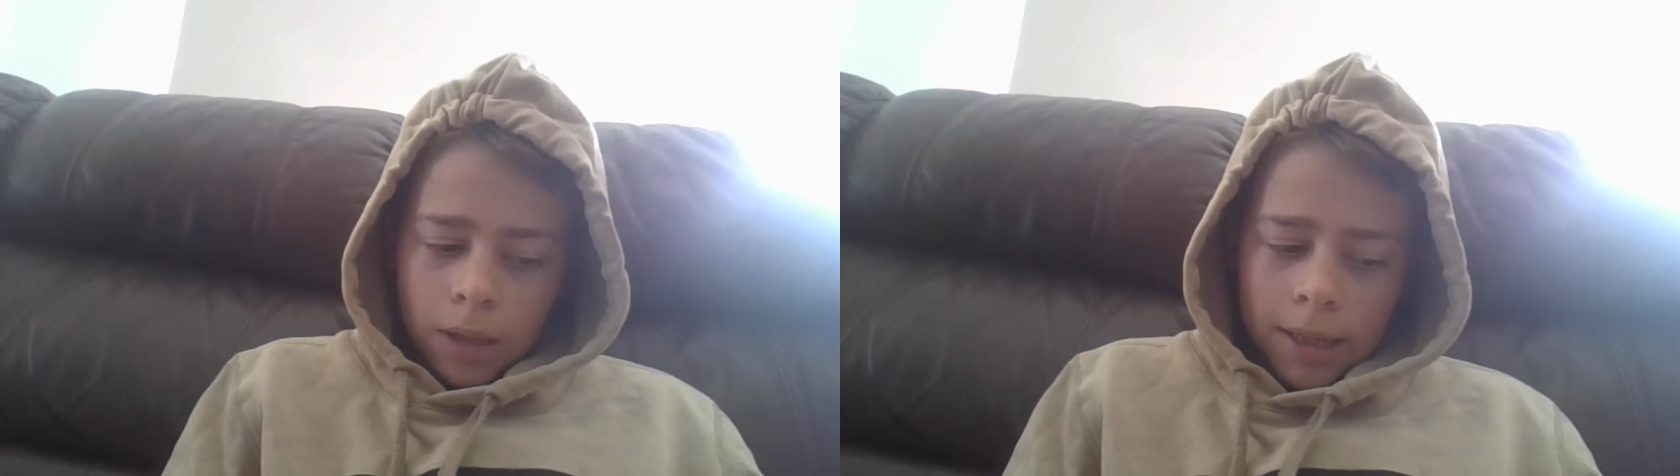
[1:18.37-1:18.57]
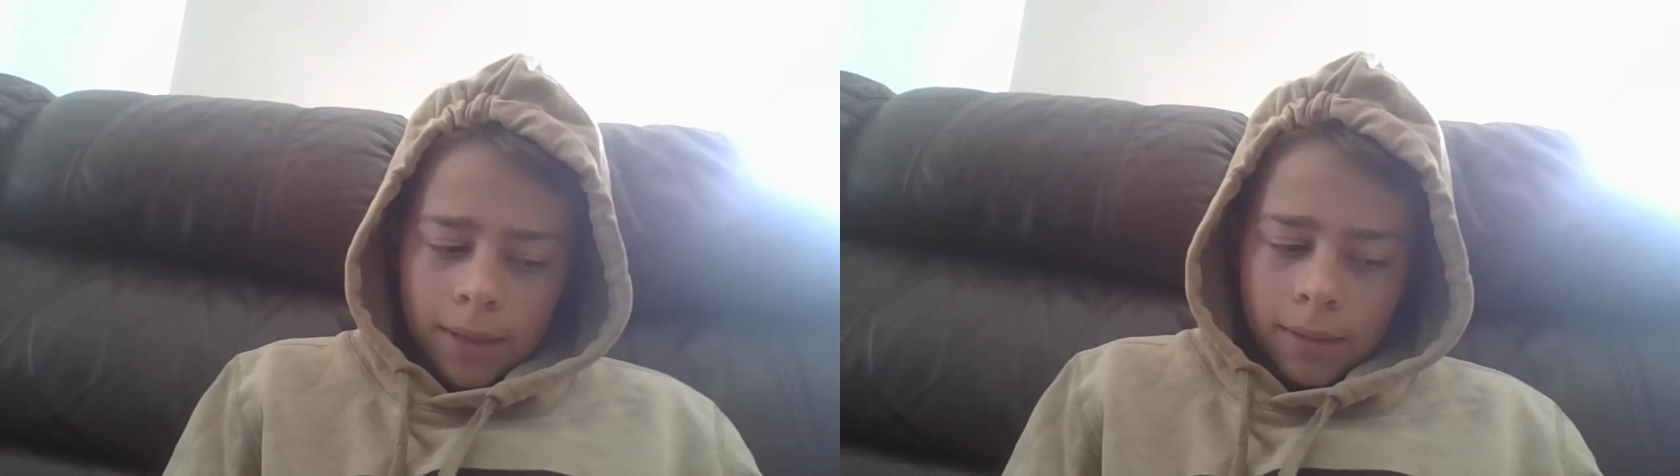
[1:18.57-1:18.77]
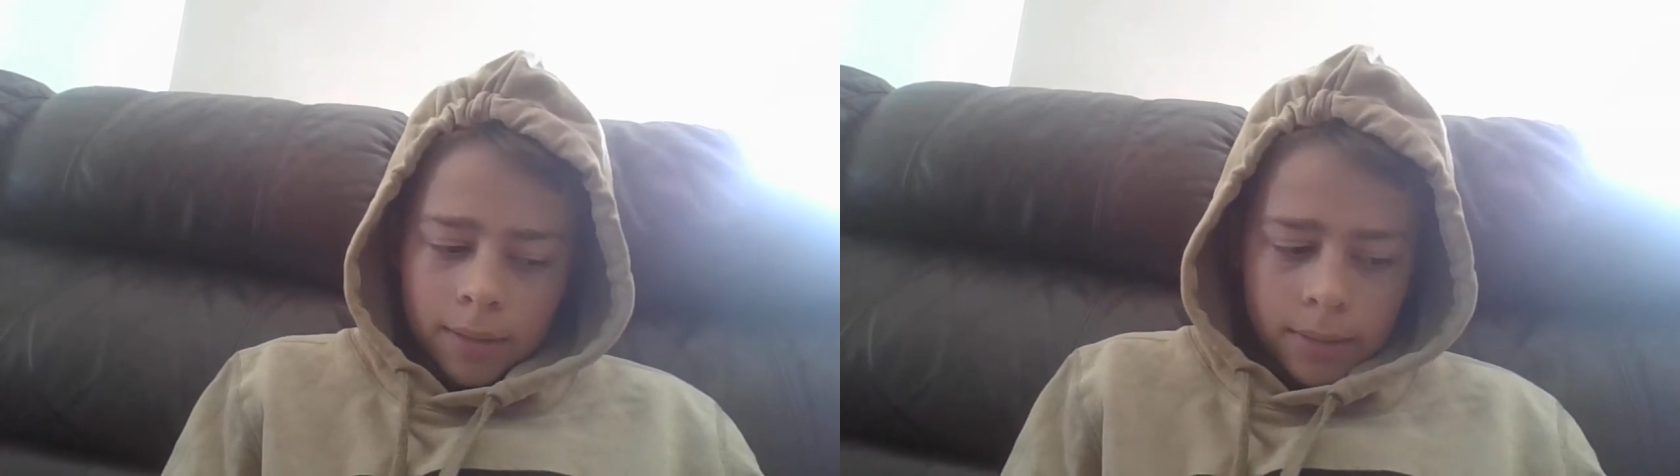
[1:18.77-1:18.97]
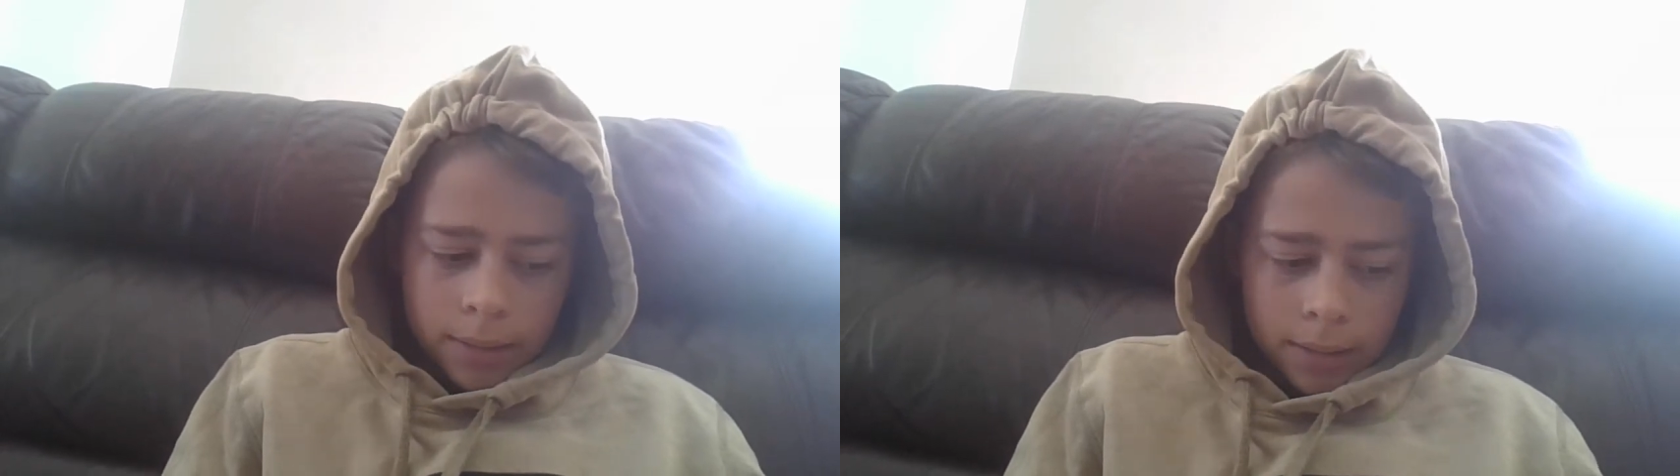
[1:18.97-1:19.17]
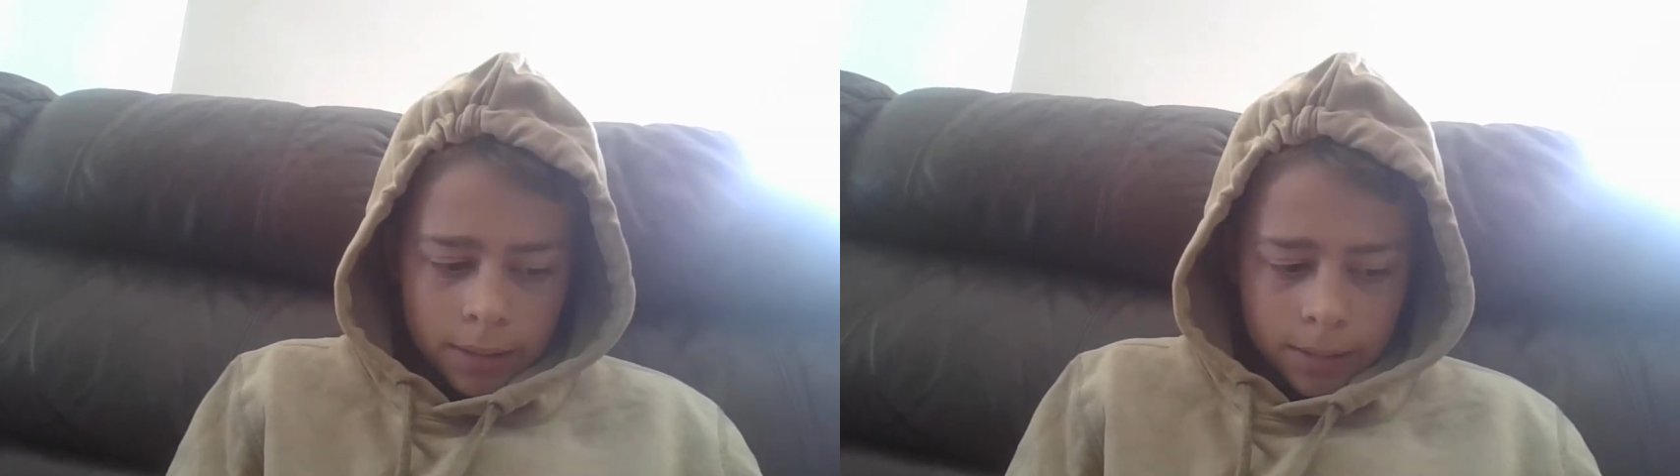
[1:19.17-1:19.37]
They
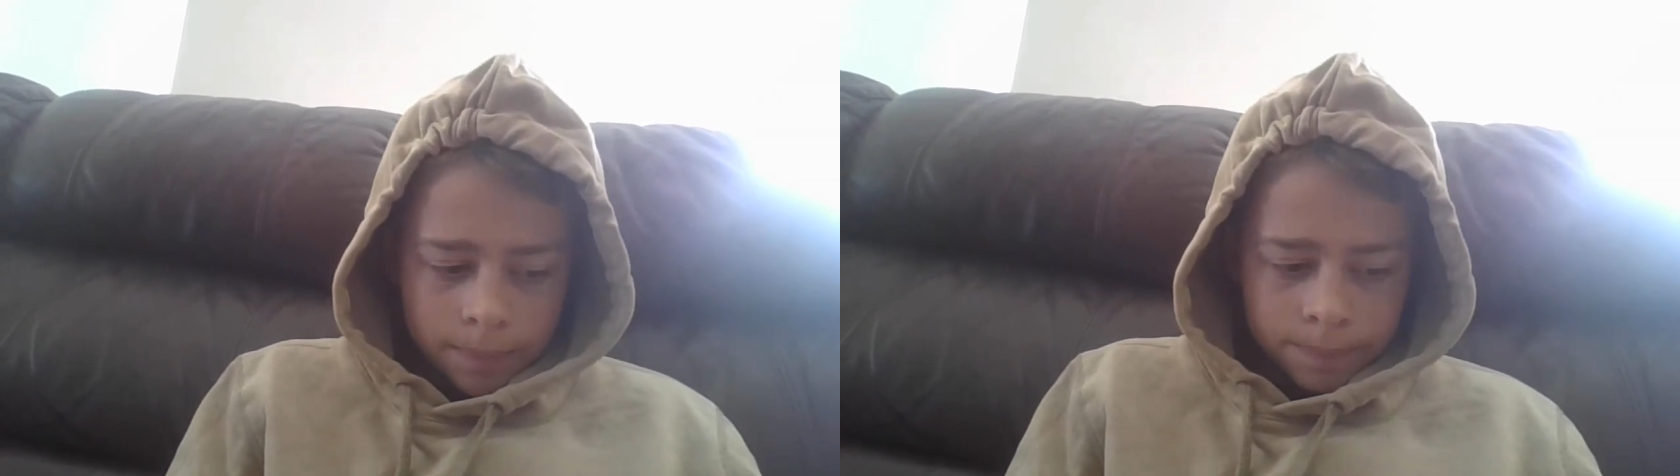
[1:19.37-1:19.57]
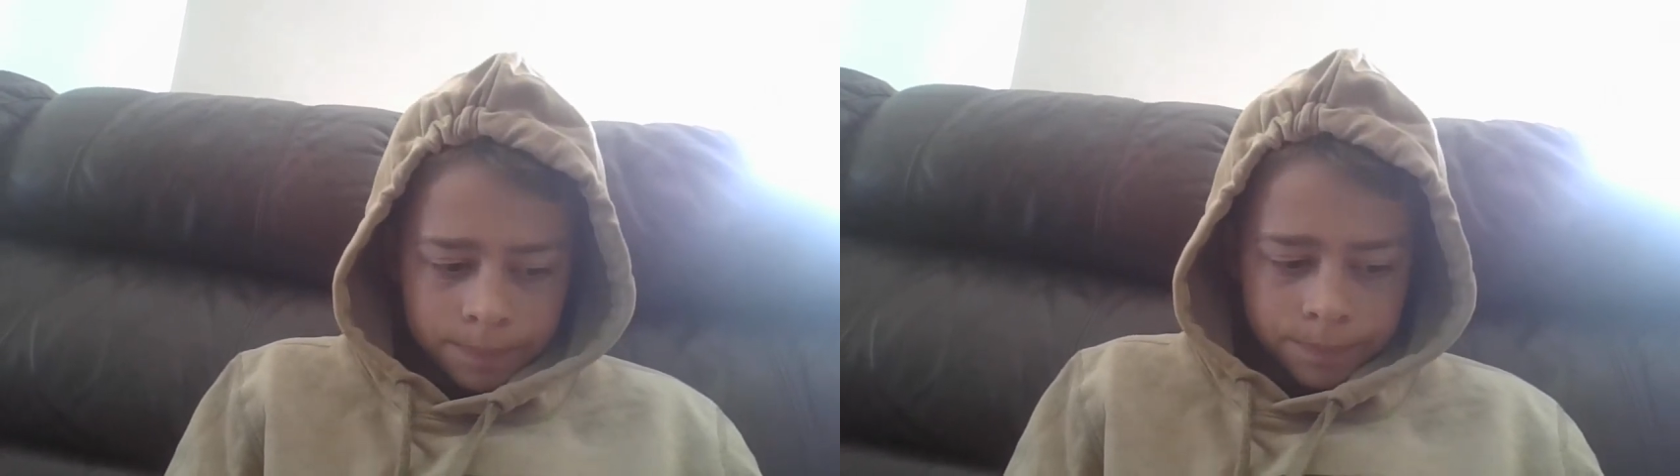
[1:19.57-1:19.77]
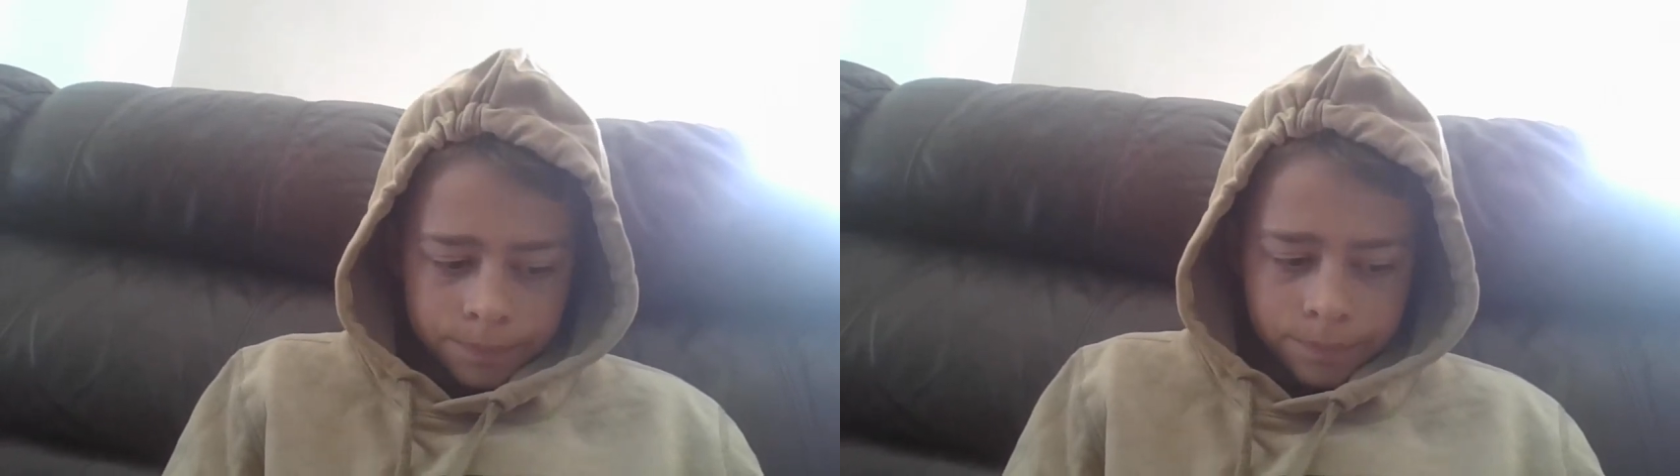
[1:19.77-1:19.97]
um,